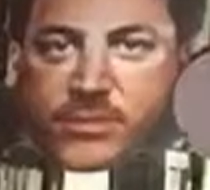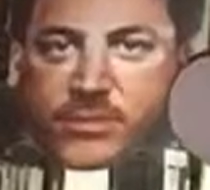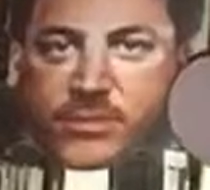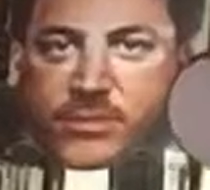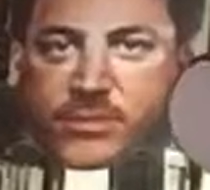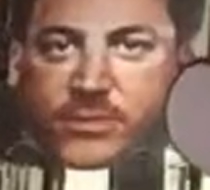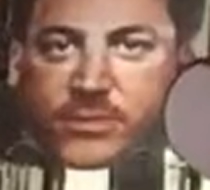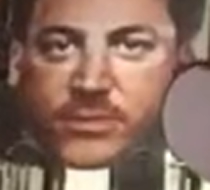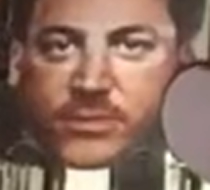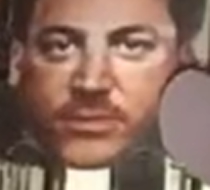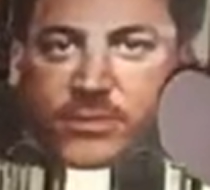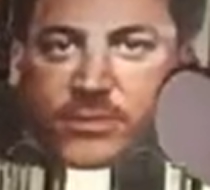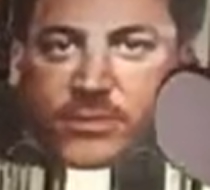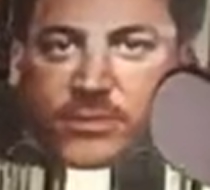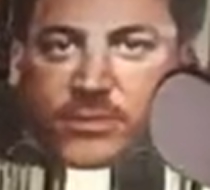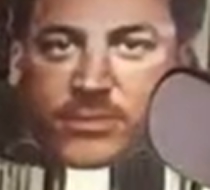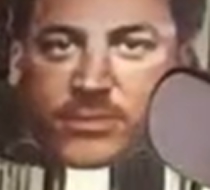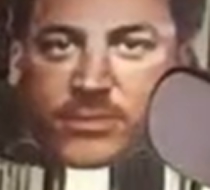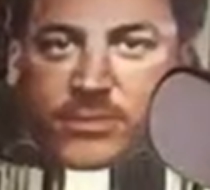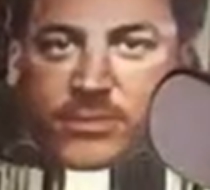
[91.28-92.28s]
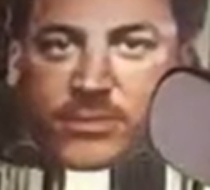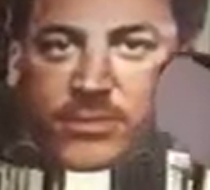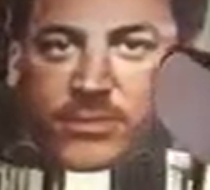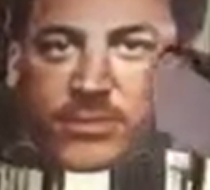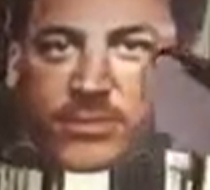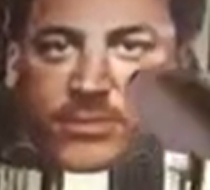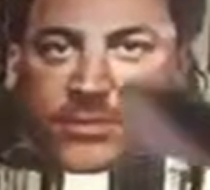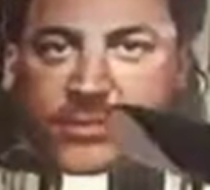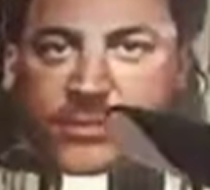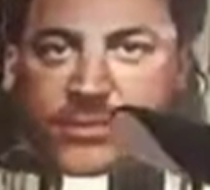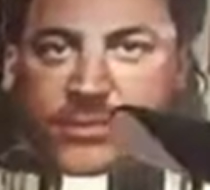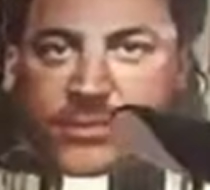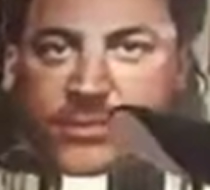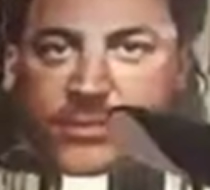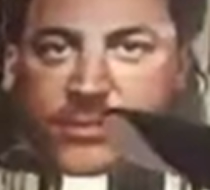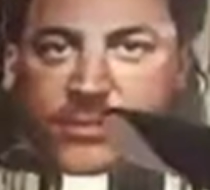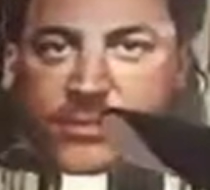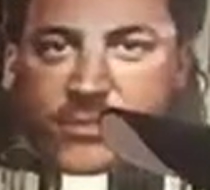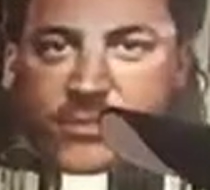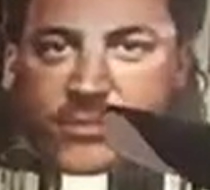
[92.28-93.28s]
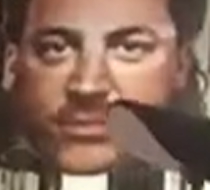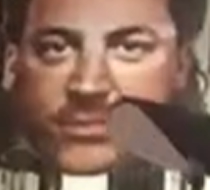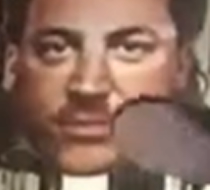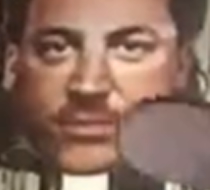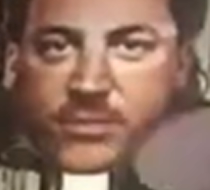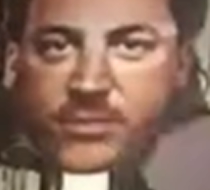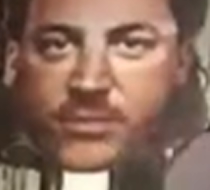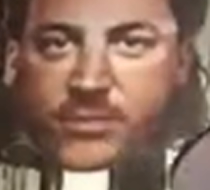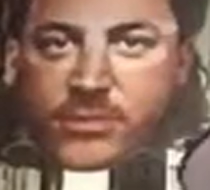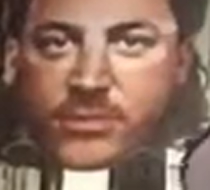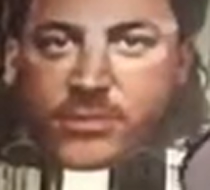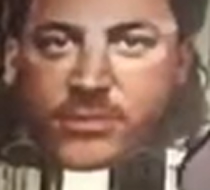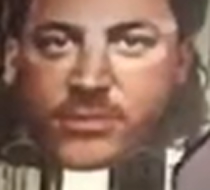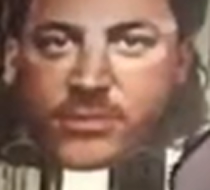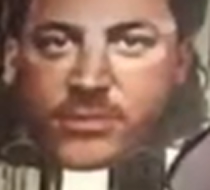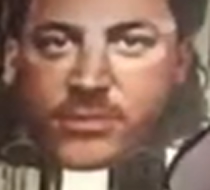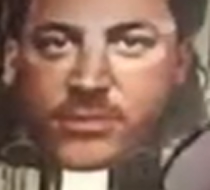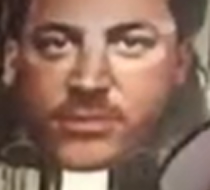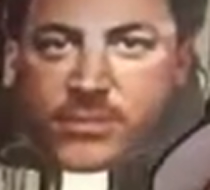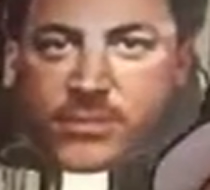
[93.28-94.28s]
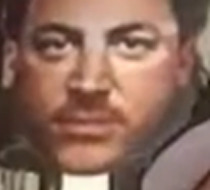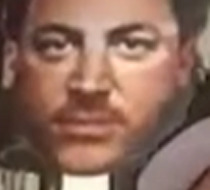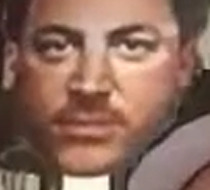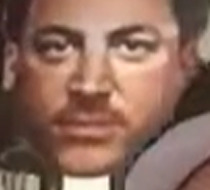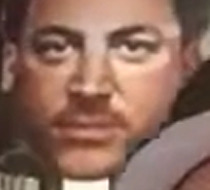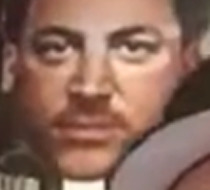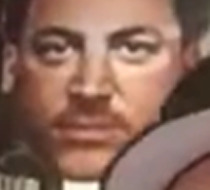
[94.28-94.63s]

(silent)